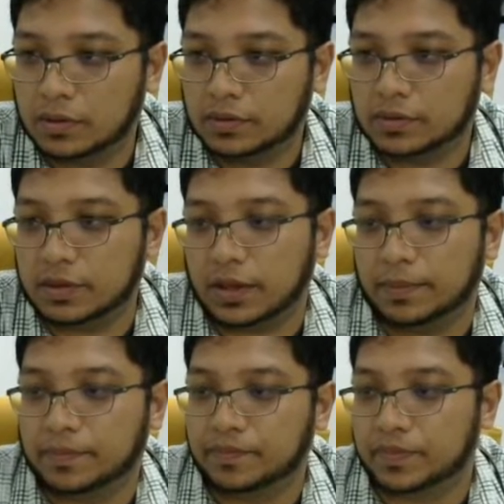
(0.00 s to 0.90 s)
Z.
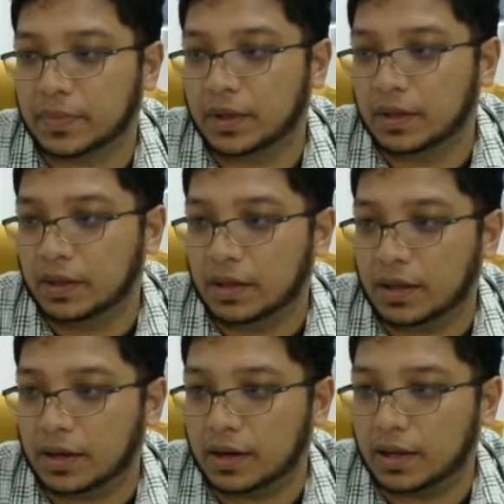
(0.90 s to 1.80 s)

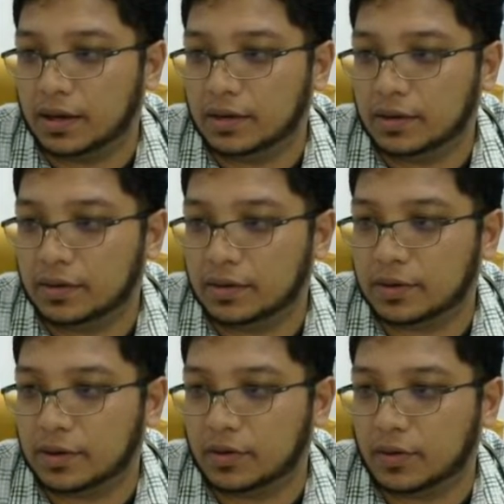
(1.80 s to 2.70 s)
And then
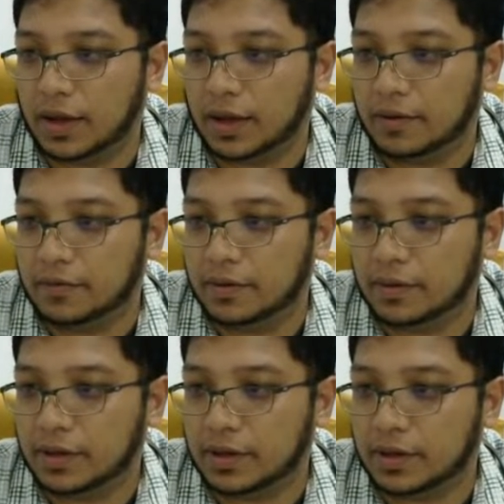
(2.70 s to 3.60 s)
you have,
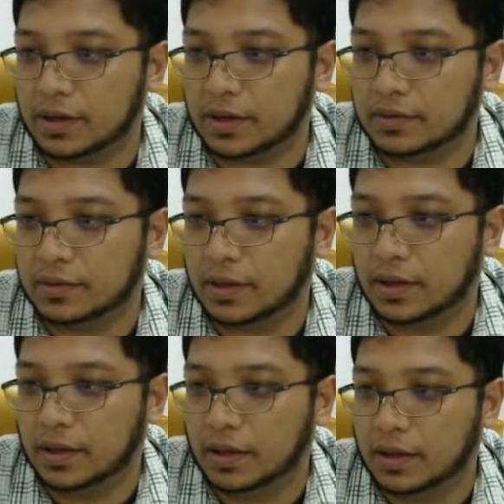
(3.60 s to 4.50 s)
here is
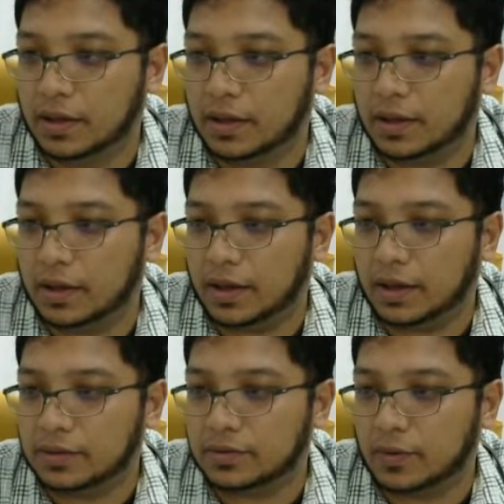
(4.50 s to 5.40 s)

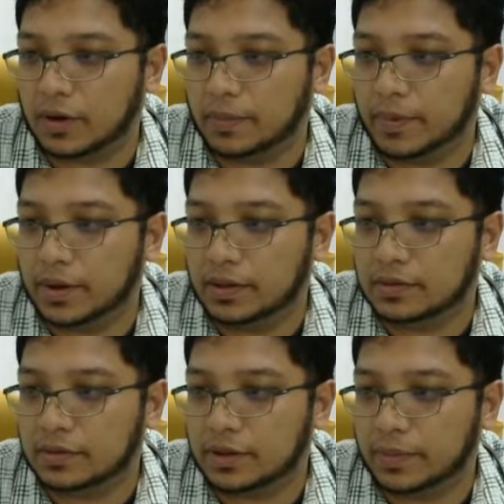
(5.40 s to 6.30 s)
x, y bar,
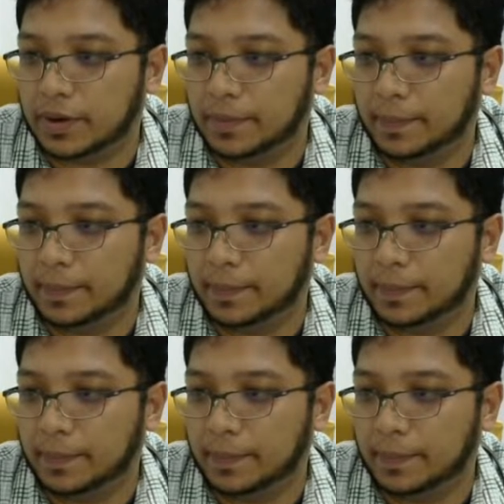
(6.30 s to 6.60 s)
z bar.